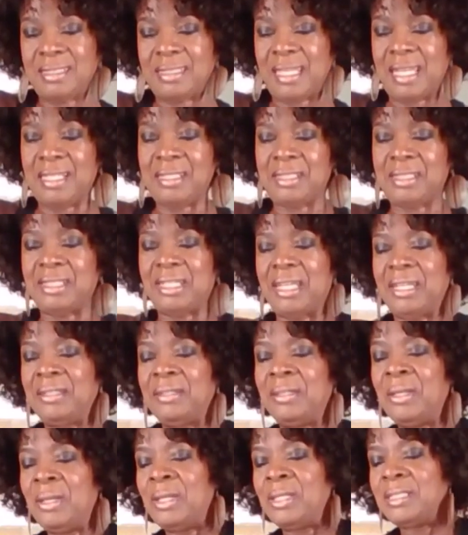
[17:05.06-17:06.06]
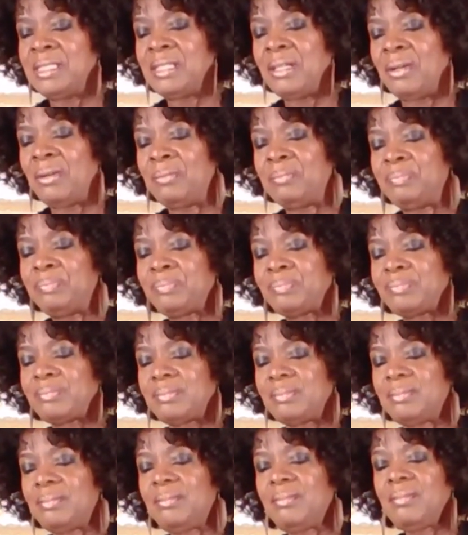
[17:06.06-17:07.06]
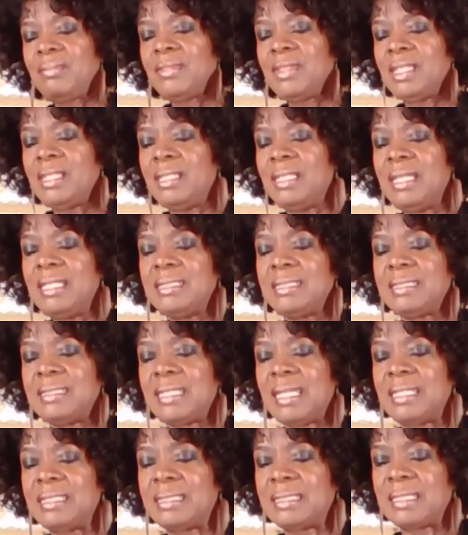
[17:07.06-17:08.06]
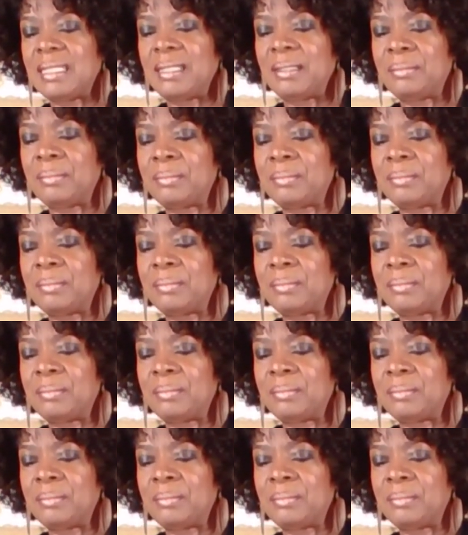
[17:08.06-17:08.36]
taste good. So let's taste it.